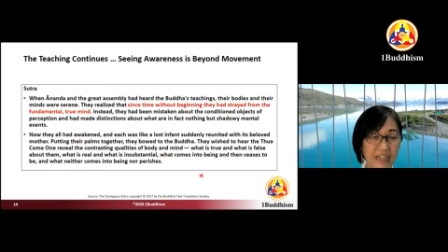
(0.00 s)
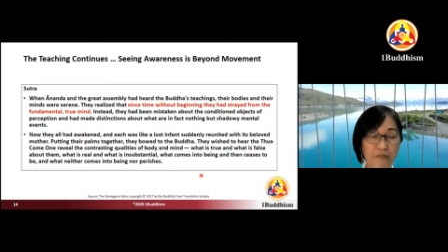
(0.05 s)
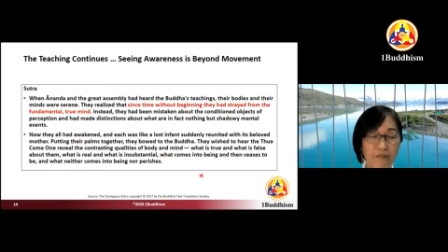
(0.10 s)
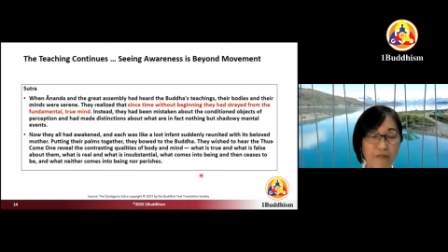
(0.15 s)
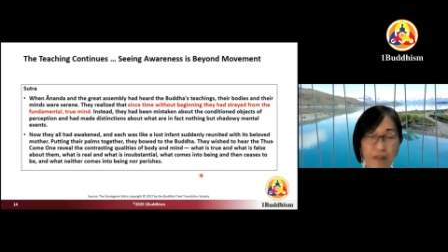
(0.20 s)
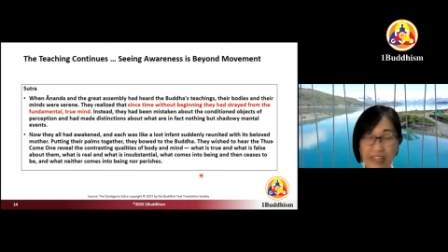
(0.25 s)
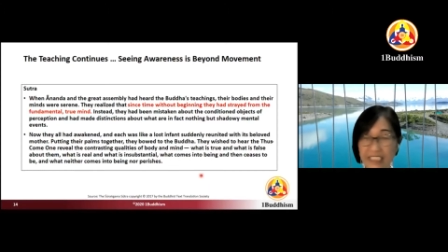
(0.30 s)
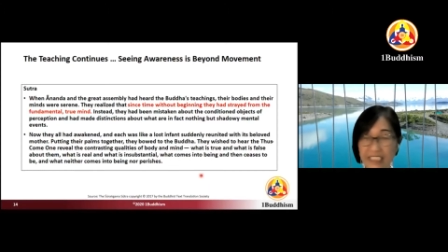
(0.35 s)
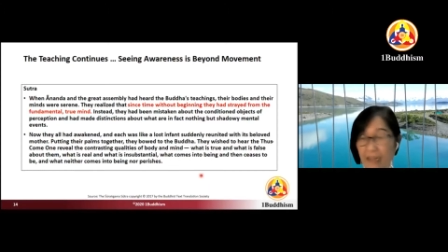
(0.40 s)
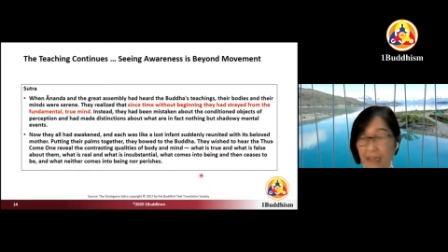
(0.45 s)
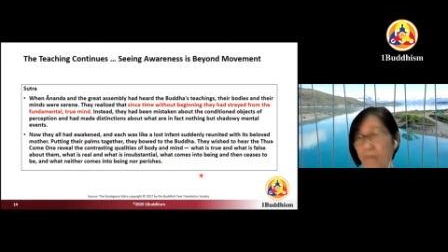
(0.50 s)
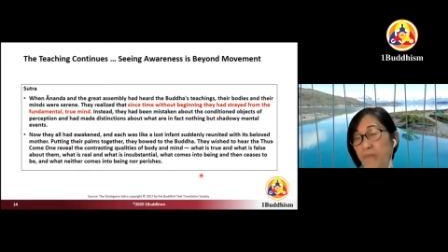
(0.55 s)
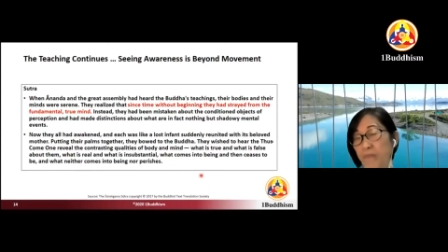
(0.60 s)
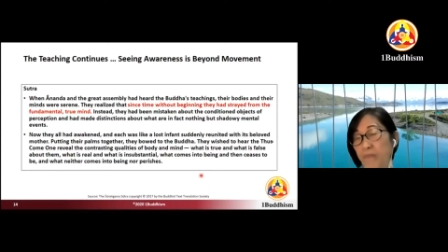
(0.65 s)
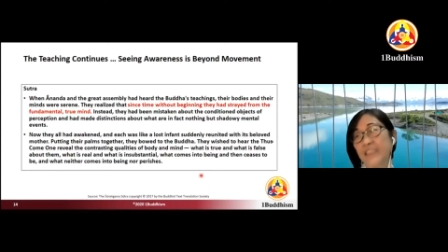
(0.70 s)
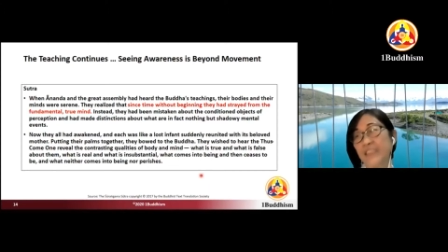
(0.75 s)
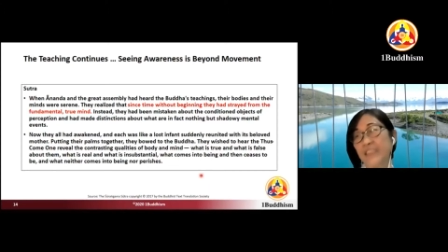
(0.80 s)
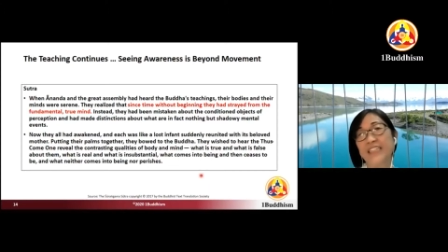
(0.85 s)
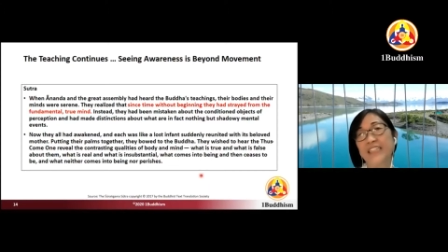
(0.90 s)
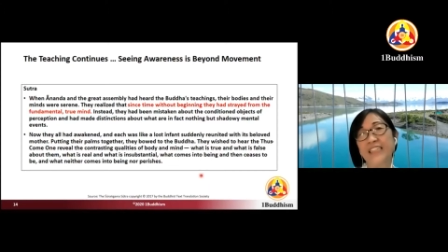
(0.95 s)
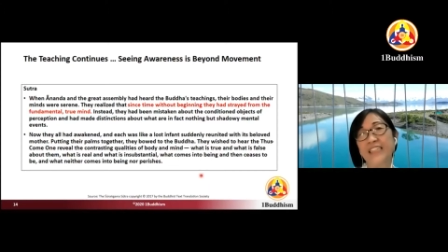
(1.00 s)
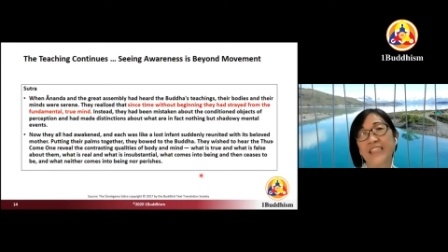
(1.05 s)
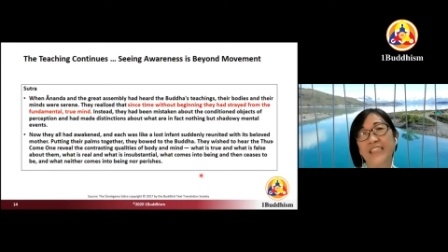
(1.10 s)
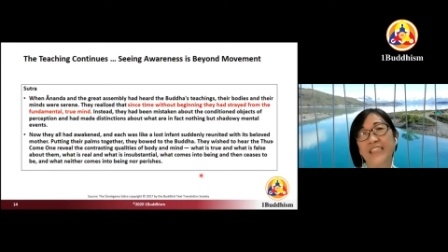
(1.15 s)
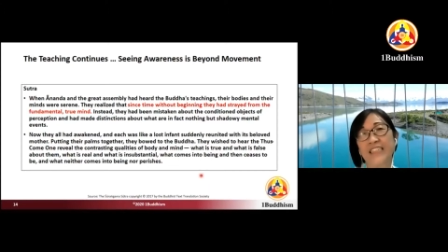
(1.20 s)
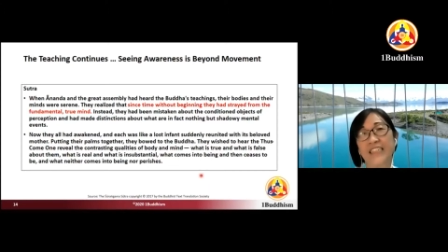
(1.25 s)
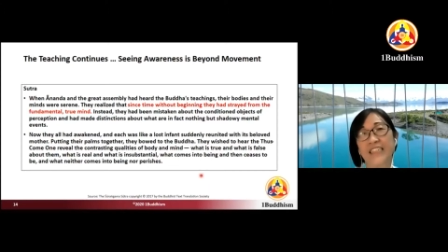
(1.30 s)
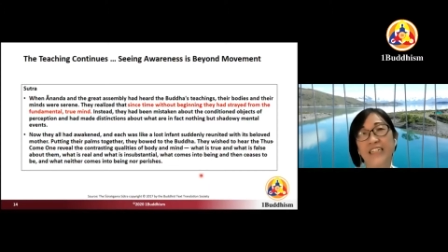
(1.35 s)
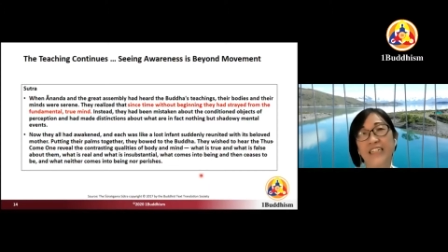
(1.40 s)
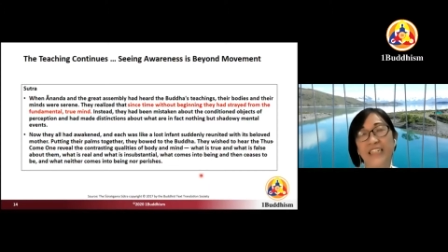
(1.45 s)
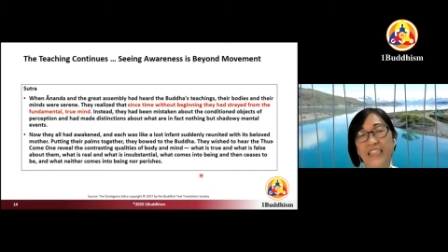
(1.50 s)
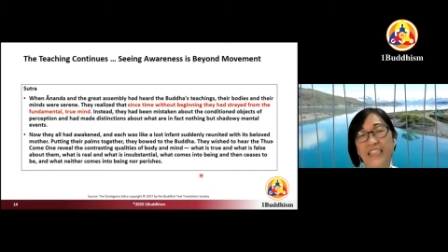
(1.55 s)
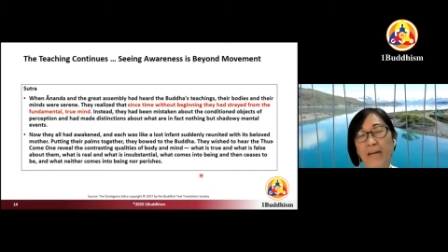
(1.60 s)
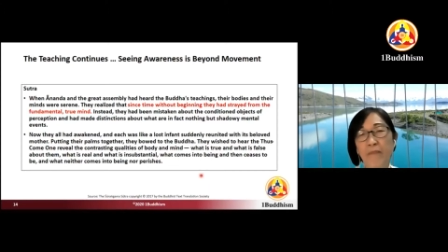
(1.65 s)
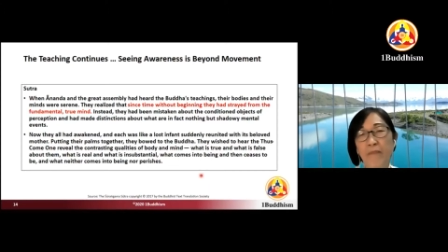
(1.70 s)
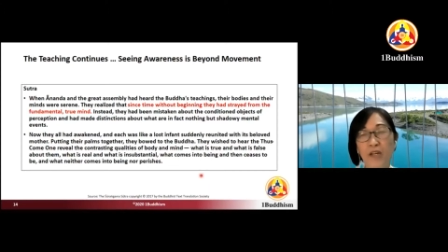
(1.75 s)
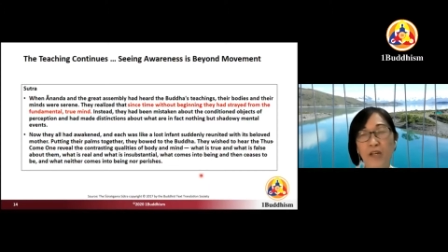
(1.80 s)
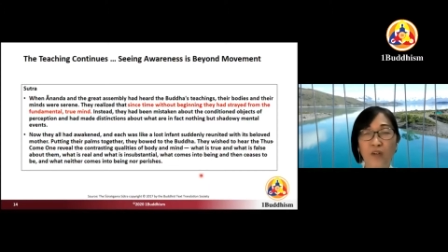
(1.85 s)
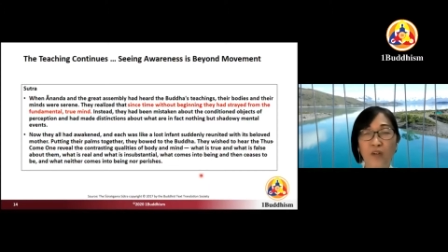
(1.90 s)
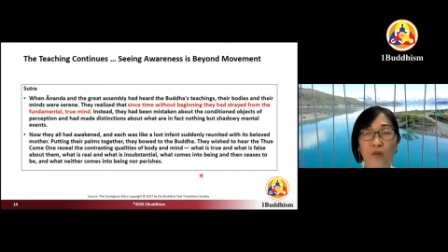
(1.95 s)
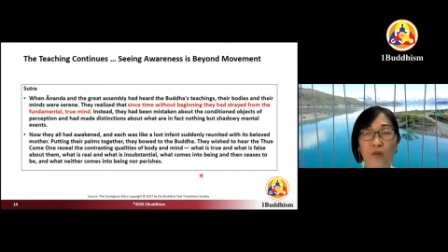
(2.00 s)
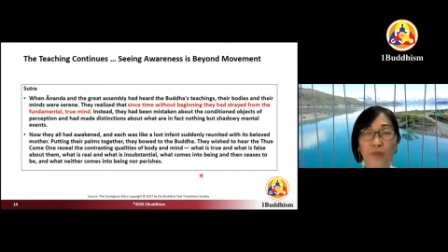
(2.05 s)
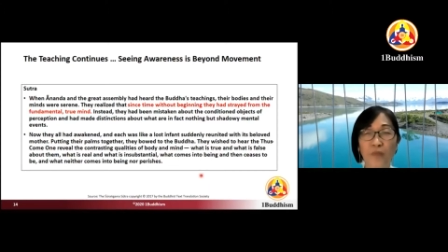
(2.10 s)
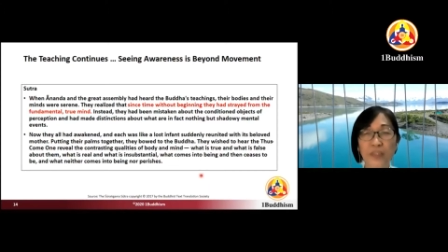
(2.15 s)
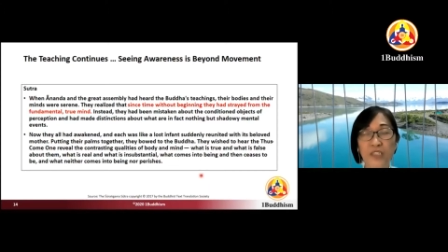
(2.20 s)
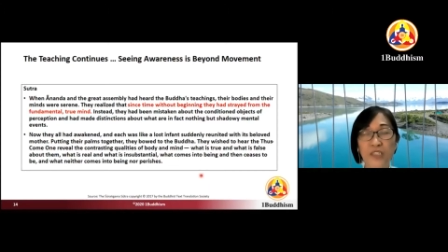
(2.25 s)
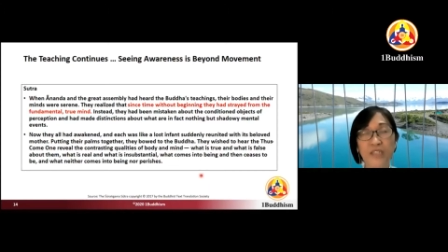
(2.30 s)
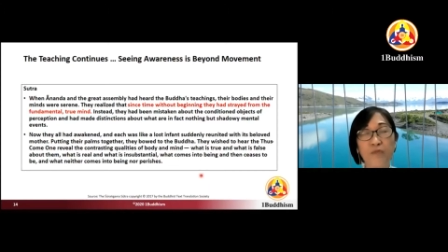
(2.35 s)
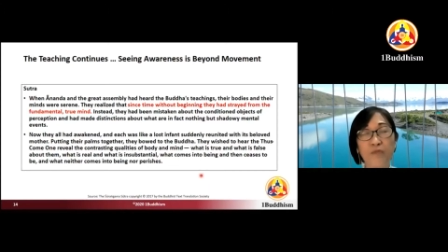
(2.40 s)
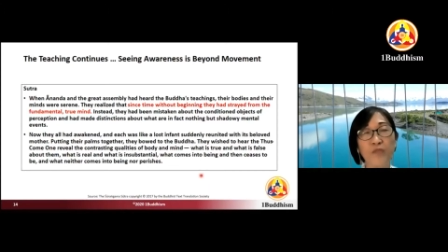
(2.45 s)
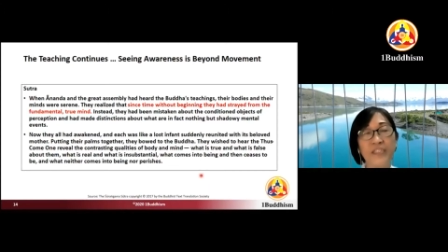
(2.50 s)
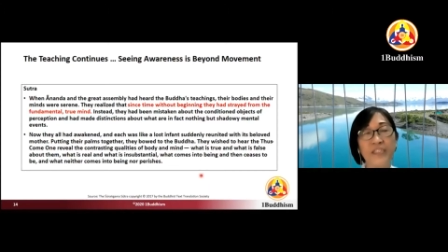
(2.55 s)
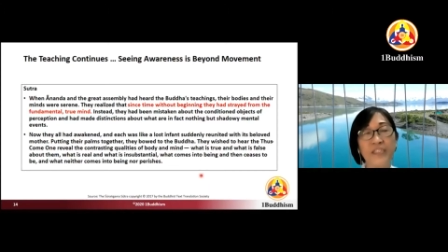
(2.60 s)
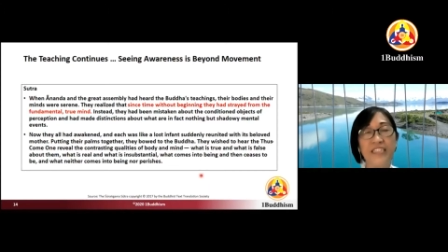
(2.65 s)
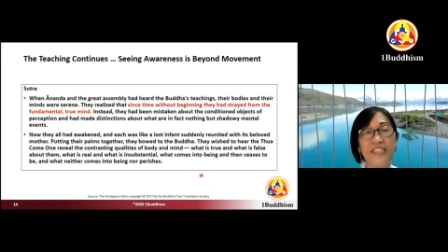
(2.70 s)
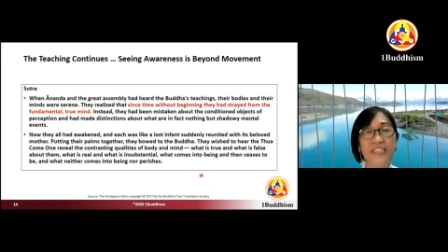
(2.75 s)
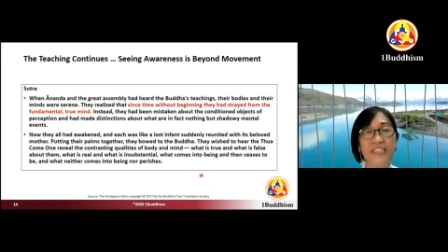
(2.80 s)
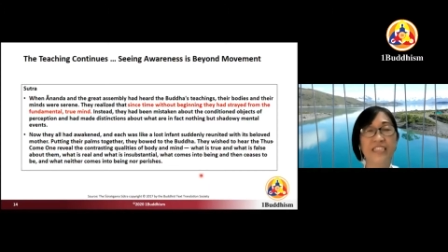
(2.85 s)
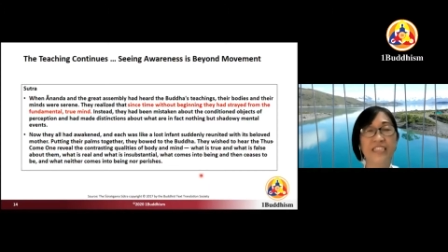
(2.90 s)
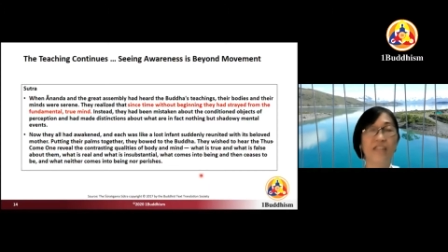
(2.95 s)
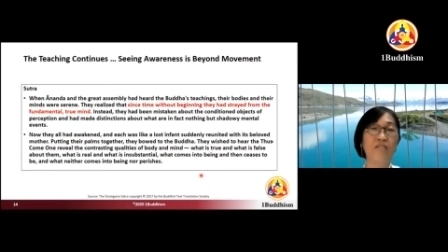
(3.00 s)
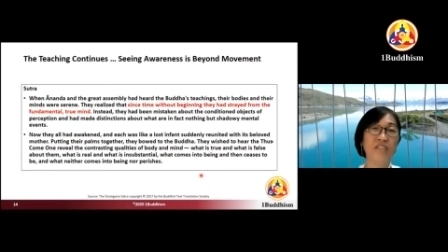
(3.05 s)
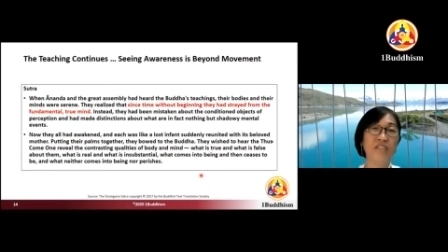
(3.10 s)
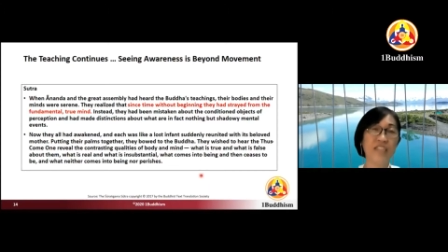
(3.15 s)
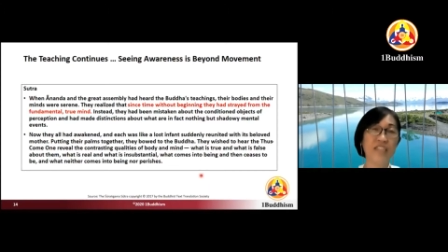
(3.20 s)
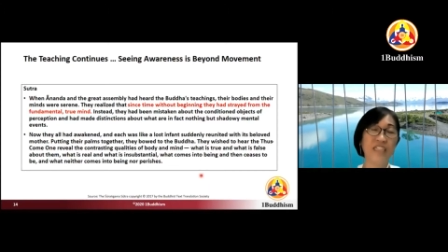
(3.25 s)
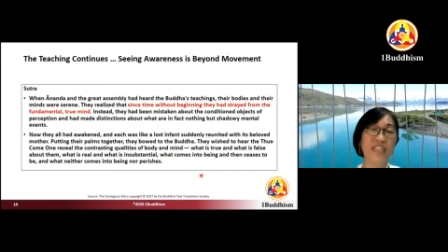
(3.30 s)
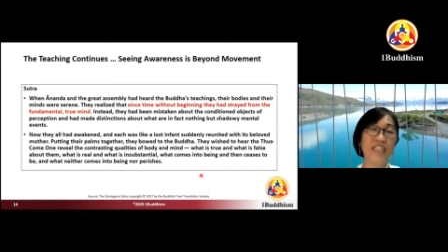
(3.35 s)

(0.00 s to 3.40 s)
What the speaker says: For example, and I pick on what Sifu said just now,